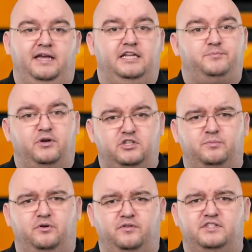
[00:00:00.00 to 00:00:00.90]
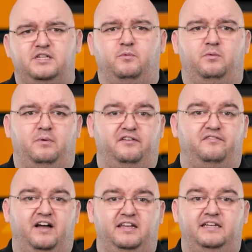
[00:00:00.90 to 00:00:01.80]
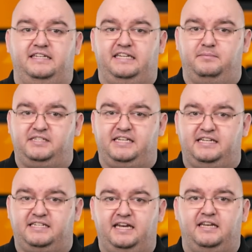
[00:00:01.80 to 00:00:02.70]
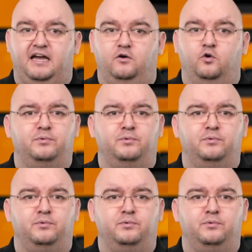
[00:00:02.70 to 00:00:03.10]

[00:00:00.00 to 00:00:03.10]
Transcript: It's possible that someone might file a DMCA takedown or